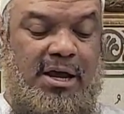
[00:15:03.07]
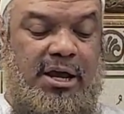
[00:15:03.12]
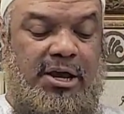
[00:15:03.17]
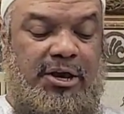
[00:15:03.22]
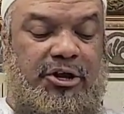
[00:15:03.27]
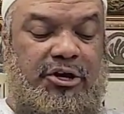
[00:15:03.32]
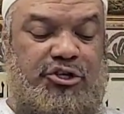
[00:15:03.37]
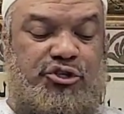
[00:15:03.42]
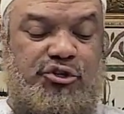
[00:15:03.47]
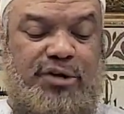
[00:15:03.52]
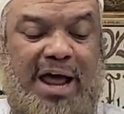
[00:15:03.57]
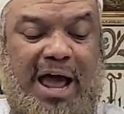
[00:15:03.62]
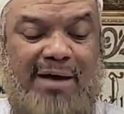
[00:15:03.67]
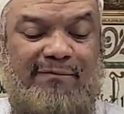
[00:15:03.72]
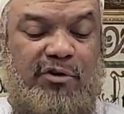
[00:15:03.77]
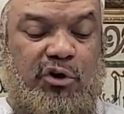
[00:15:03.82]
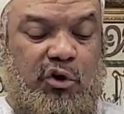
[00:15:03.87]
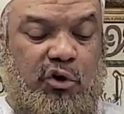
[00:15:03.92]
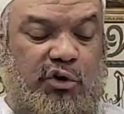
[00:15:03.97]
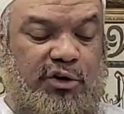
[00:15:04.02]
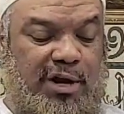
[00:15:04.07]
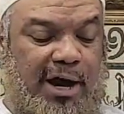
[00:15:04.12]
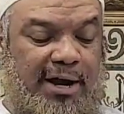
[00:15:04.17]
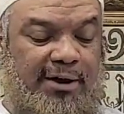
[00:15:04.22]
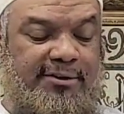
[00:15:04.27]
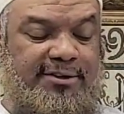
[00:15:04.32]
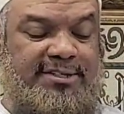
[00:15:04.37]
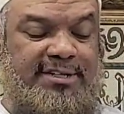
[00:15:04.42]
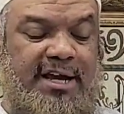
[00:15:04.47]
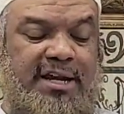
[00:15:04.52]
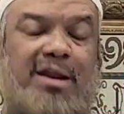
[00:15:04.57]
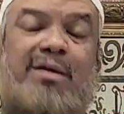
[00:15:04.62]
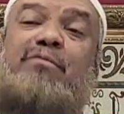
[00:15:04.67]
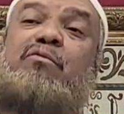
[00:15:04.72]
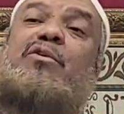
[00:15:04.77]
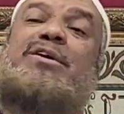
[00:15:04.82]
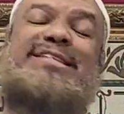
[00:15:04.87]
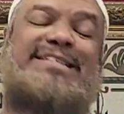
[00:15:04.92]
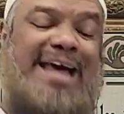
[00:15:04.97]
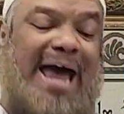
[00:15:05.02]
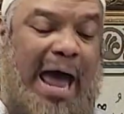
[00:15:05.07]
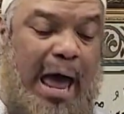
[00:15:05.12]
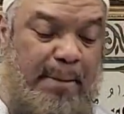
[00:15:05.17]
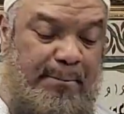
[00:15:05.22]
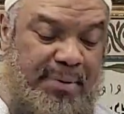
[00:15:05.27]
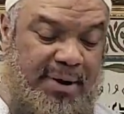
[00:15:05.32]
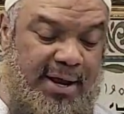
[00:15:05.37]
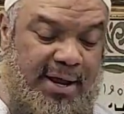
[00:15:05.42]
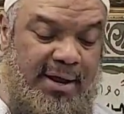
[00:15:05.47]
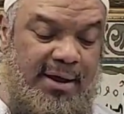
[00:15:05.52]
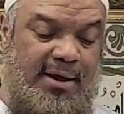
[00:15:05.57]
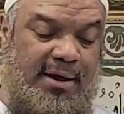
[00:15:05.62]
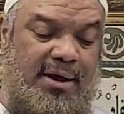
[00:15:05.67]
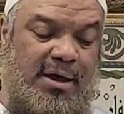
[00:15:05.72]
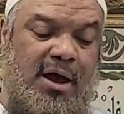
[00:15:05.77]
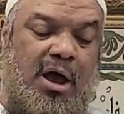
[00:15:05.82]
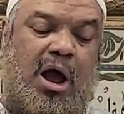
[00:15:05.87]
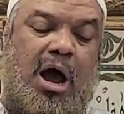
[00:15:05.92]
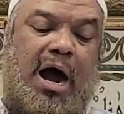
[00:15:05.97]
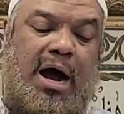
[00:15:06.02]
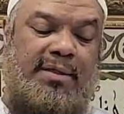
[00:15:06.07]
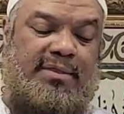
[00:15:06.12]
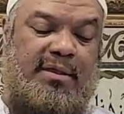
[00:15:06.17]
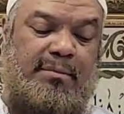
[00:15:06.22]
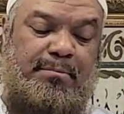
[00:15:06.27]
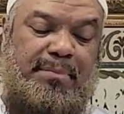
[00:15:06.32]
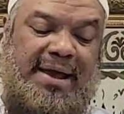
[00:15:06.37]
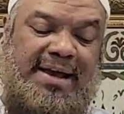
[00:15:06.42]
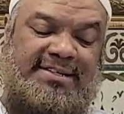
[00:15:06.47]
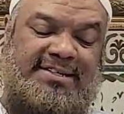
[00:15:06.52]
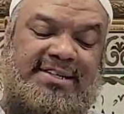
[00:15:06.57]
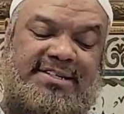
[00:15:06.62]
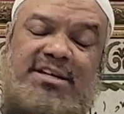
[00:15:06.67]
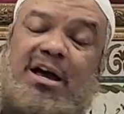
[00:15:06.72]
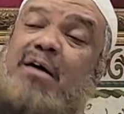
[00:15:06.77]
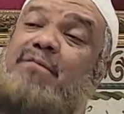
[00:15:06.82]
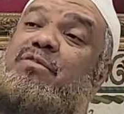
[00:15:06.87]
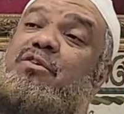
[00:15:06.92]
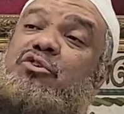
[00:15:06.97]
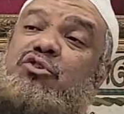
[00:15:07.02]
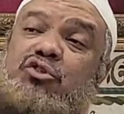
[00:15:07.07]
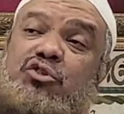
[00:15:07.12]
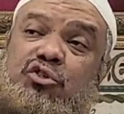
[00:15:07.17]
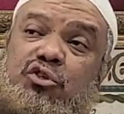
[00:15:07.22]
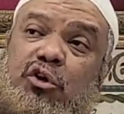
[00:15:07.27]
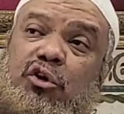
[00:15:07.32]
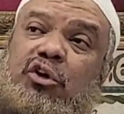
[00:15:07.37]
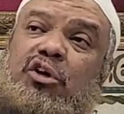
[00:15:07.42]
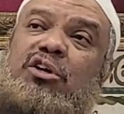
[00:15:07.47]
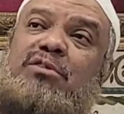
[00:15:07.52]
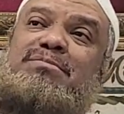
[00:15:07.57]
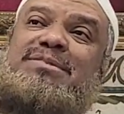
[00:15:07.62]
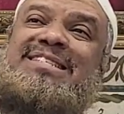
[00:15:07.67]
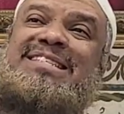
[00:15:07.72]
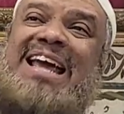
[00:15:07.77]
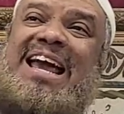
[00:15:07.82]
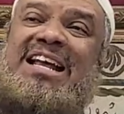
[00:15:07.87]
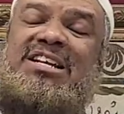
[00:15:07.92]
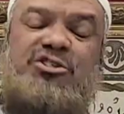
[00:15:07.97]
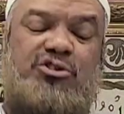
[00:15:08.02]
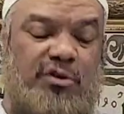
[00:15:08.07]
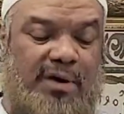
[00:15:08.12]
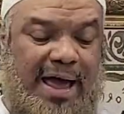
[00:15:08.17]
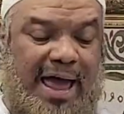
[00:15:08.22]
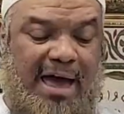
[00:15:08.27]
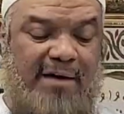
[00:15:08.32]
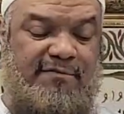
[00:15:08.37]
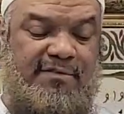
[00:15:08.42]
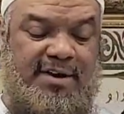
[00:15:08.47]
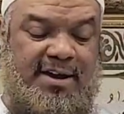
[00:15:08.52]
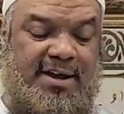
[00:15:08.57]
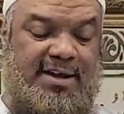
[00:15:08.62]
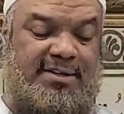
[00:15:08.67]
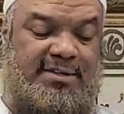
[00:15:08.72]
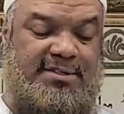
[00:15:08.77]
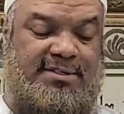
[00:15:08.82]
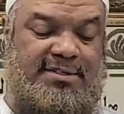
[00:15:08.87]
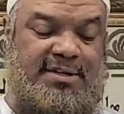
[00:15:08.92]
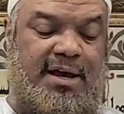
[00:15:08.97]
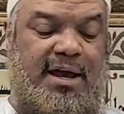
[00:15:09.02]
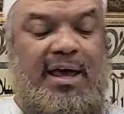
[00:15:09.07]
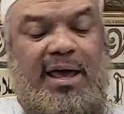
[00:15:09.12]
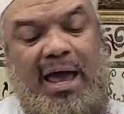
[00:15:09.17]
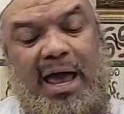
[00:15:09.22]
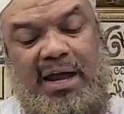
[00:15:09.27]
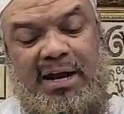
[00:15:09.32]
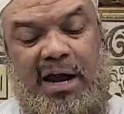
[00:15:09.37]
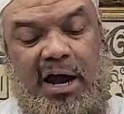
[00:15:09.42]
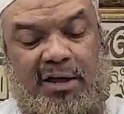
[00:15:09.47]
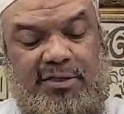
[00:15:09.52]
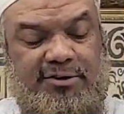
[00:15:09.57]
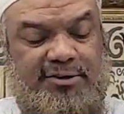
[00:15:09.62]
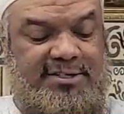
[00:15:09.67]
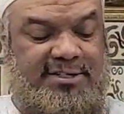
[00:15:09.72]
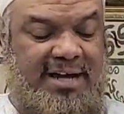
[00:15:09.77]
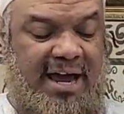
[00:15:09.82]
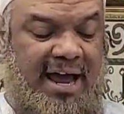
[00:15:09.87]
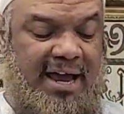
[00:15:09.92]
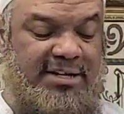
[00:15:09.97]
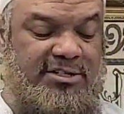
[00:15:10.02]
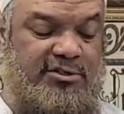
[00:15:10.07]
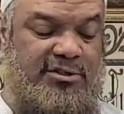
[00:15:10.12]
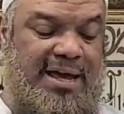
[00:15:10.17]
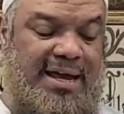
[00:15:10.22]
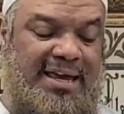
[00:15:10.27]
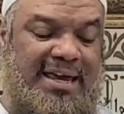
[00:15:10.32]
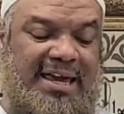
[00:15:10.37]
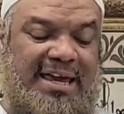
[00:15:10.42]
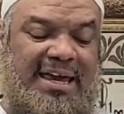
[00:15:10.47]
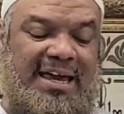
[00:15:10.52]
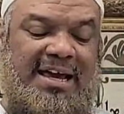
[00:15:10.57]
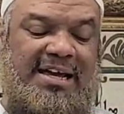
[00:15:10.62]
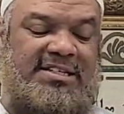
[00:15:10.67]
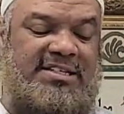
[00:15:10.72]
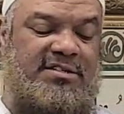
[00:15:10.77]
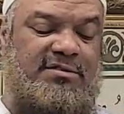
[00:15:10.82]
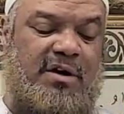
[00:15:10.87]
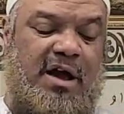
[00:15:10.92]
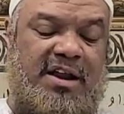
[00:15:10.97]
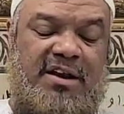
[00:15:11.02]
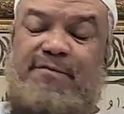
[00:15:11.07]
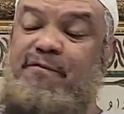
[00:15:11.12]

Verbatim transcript: He should have a good understanding of what's happening on the basis of the circumstantial evidence and other signs so that he is in